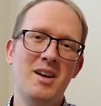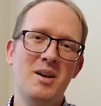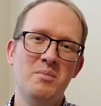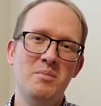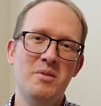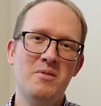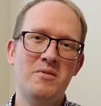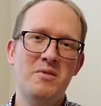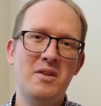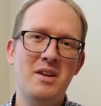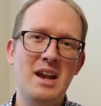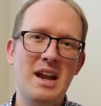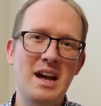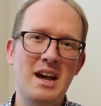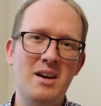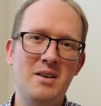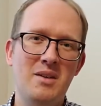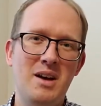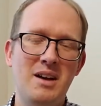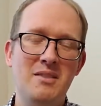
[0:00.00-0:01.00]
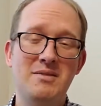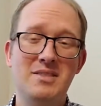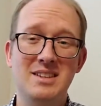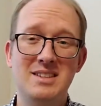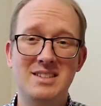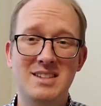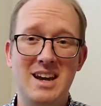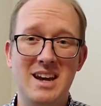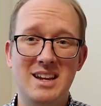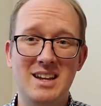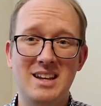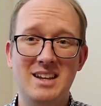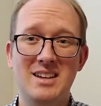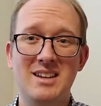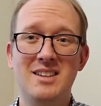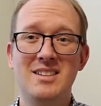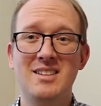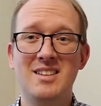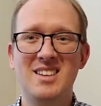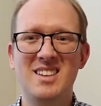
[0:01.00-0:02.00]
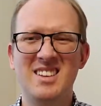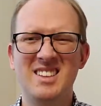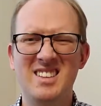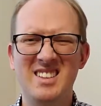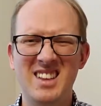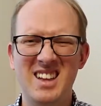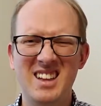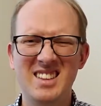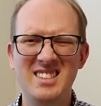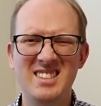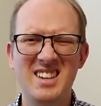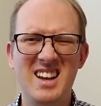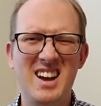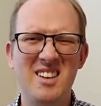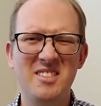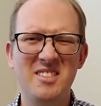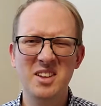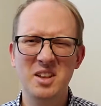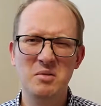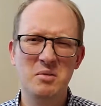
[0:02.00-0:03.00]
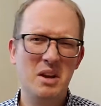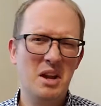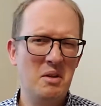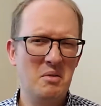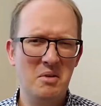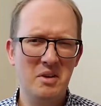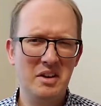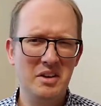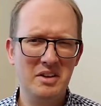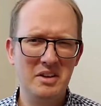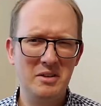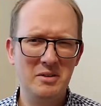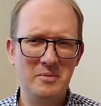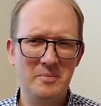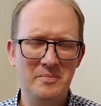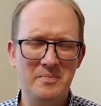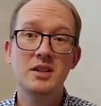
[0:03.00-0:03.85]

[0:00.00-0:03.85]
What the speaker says: but for now I've decided that's not what I want to do.